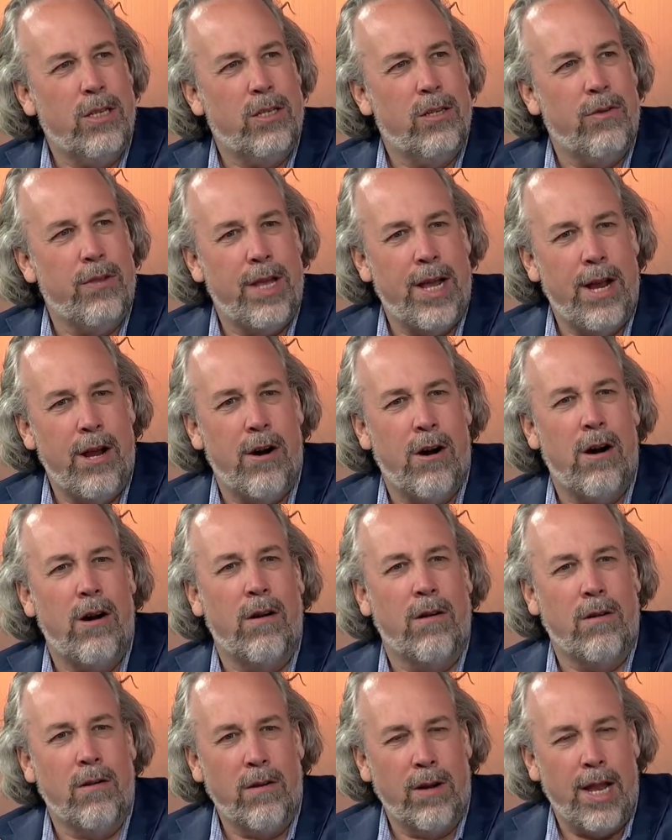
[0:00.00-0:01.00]
So they
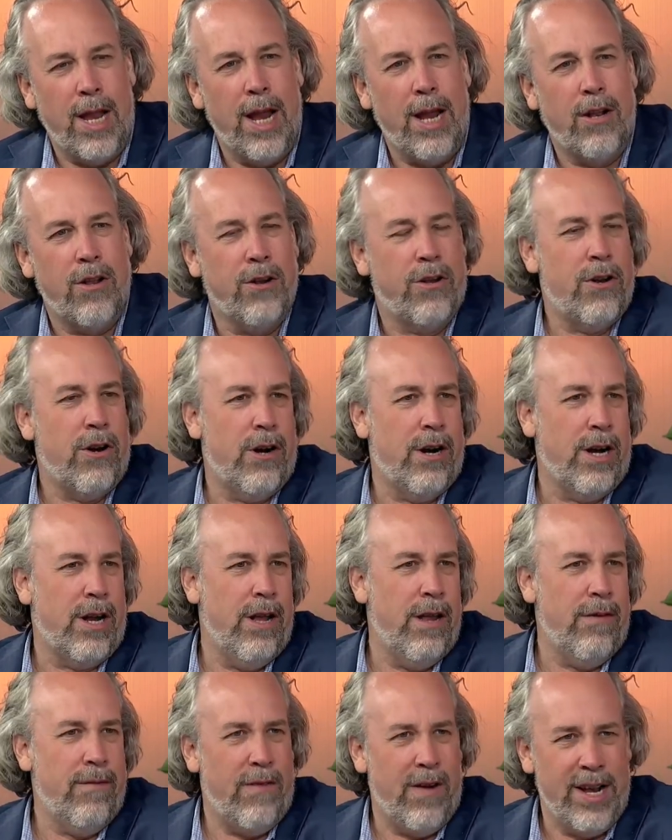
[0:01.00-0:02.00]
are looking to
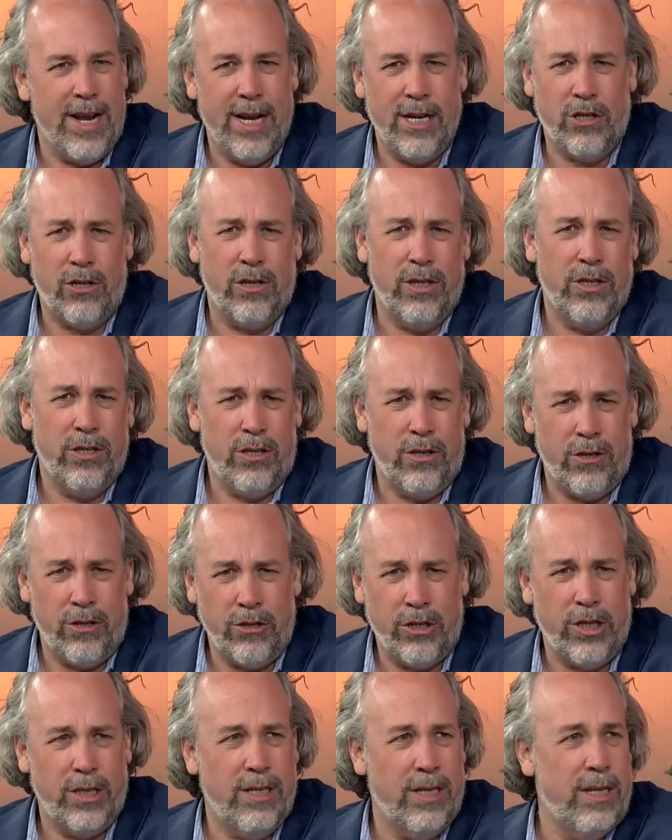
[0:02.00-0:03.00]
target financial
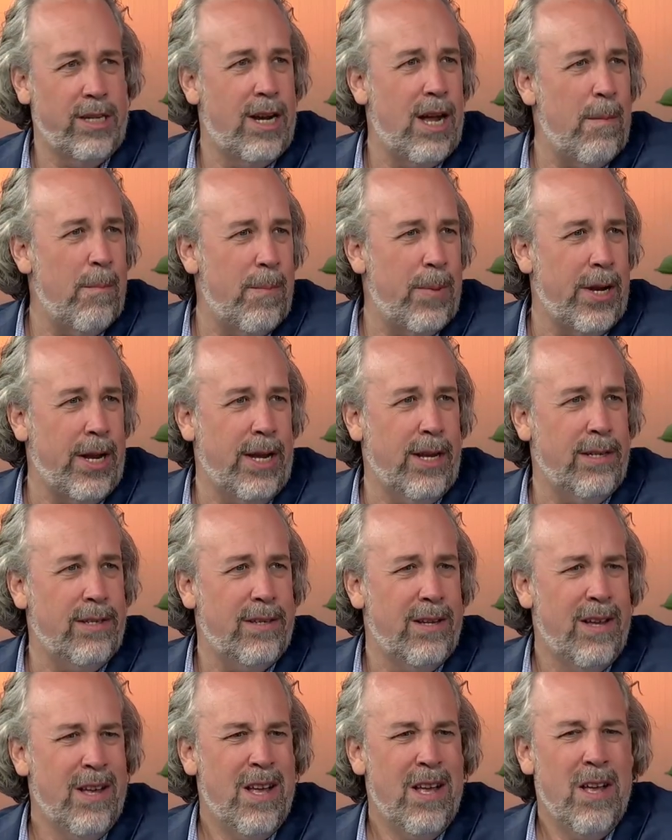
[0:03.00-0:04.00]
institutions and
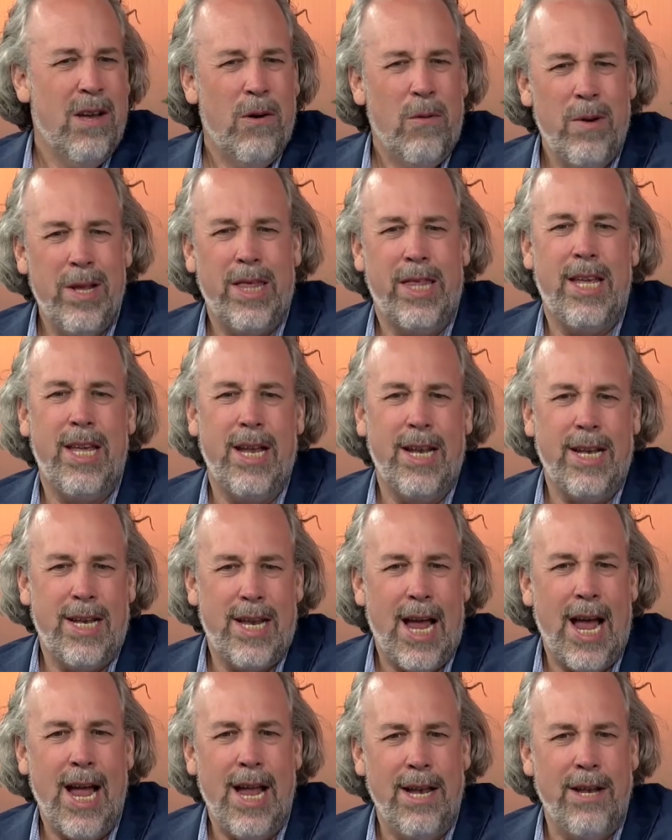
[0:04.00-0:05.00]
companies with the
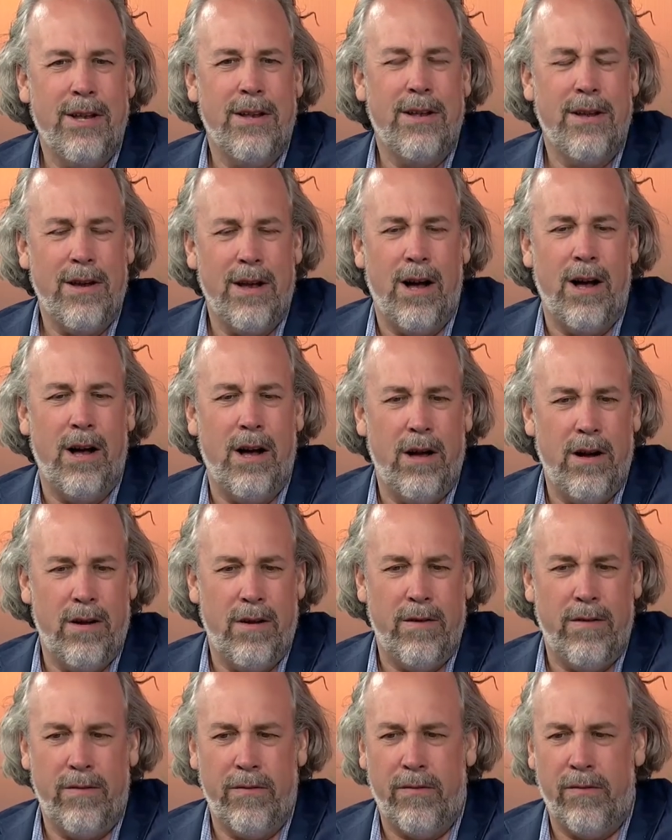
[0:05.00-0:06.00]
intent
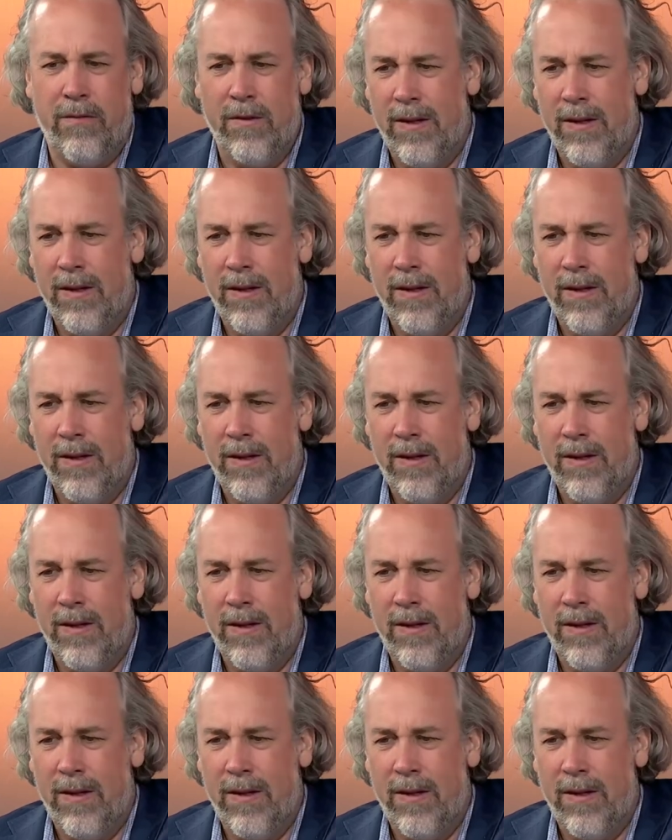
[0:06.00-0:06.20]
of